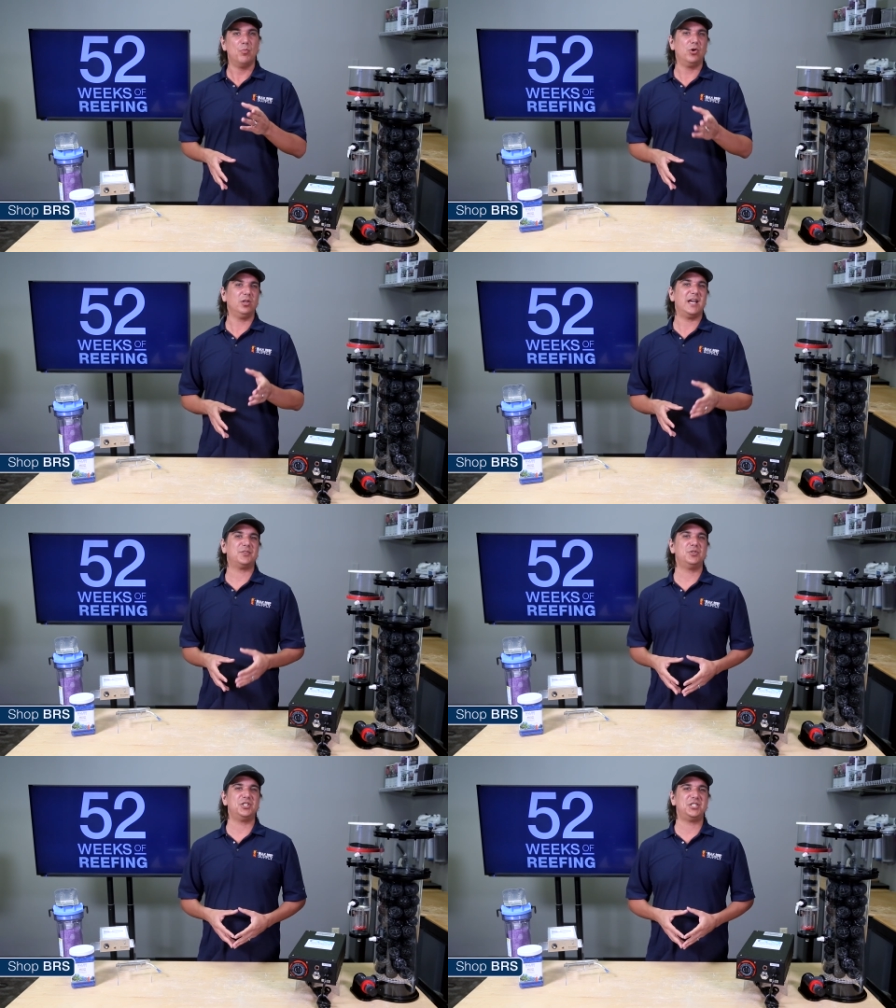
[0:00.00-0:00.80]
More or
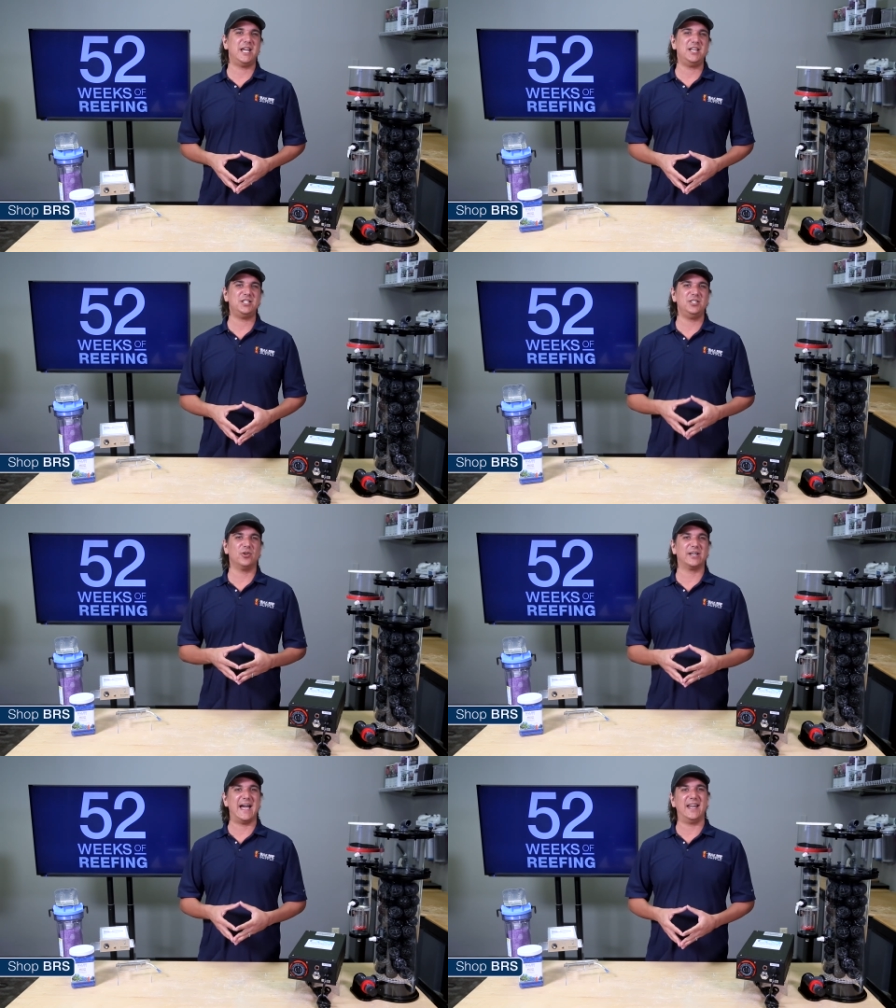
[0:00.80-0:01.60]
less, we're just changing the
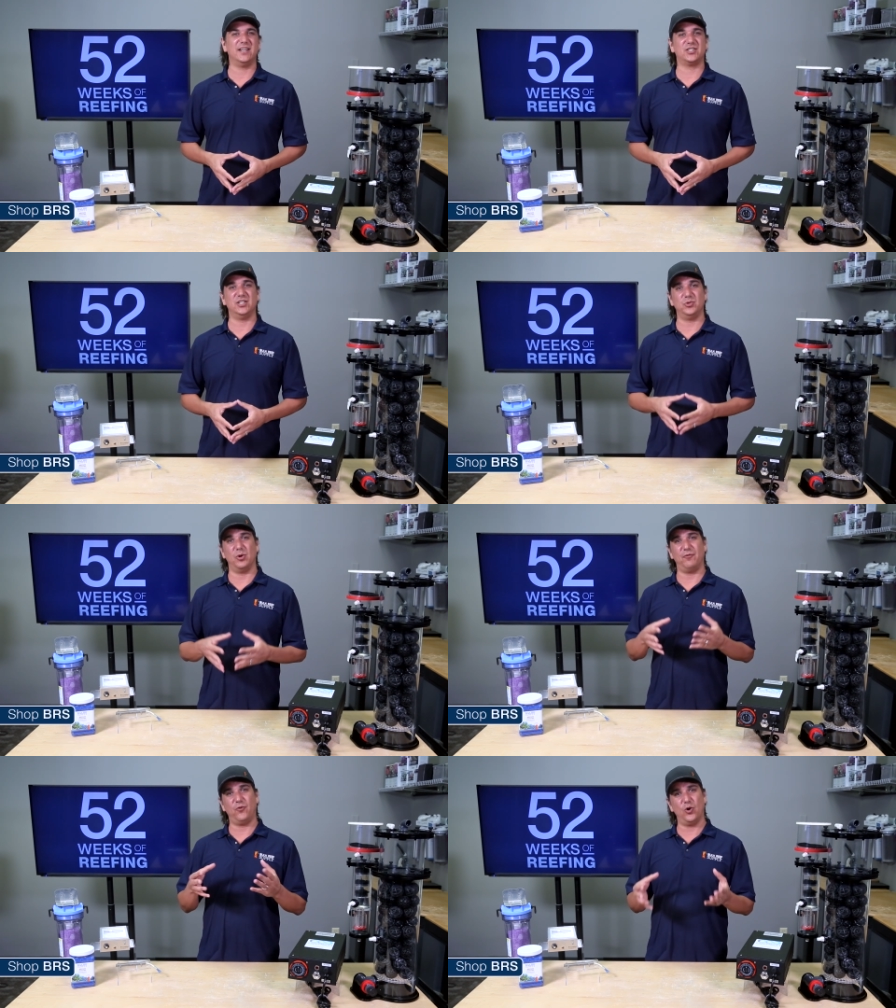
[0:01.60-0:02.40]
organics
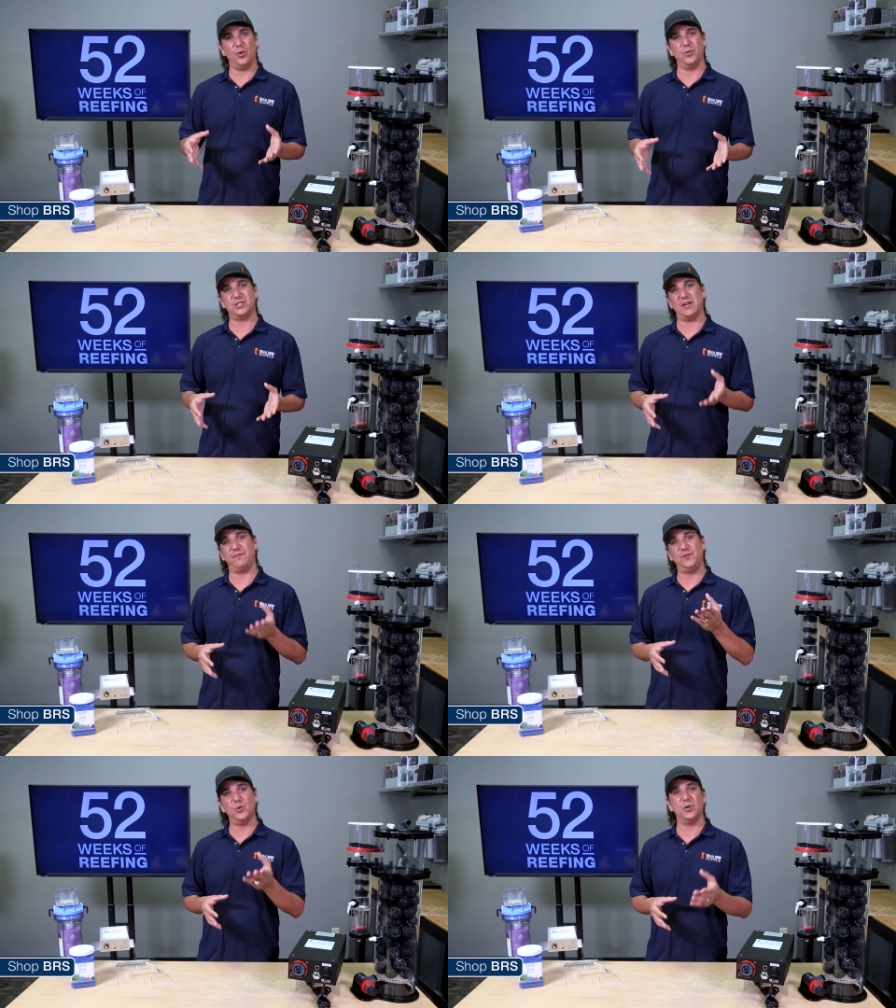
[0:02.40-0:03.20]
into a form which
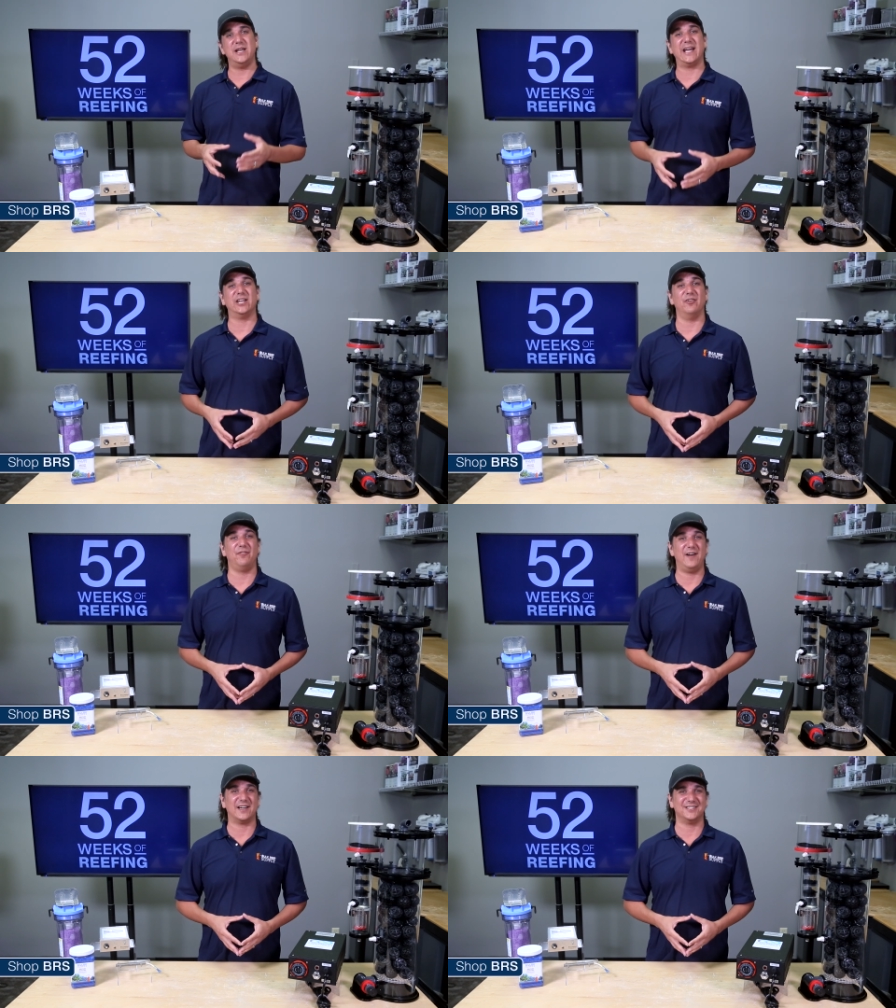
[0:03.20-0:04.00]
have fewer negative
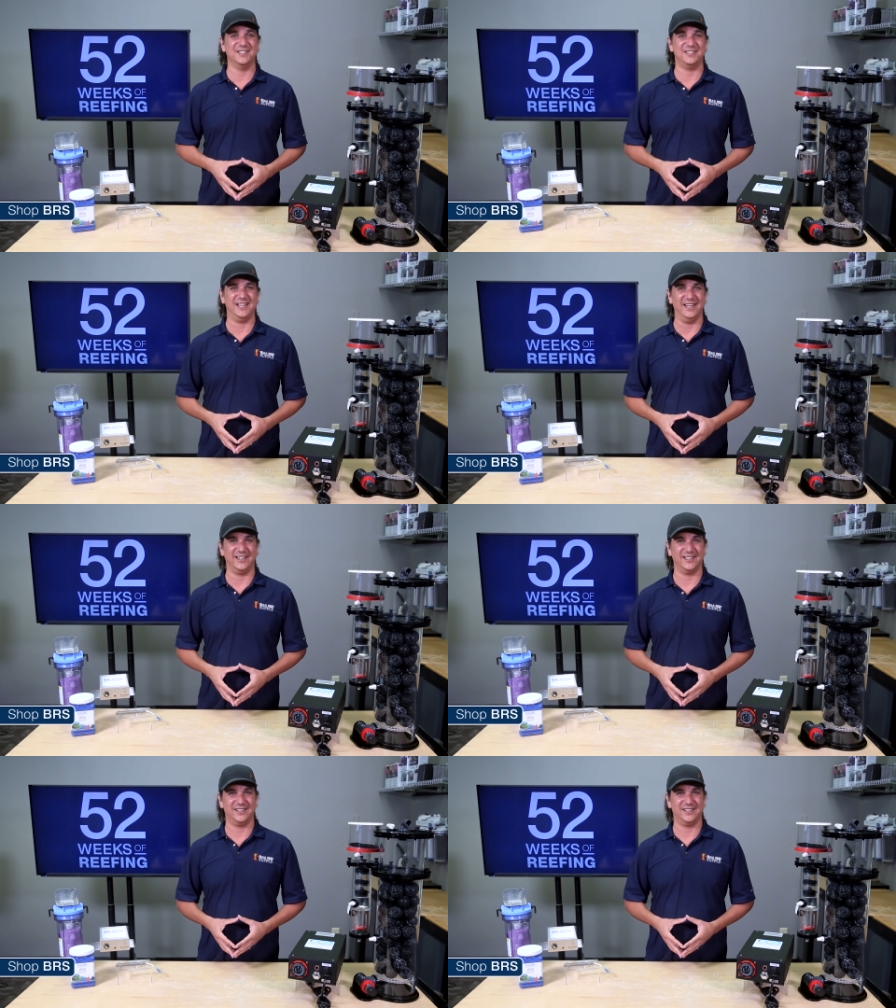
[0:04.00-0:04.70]
effects in the tank.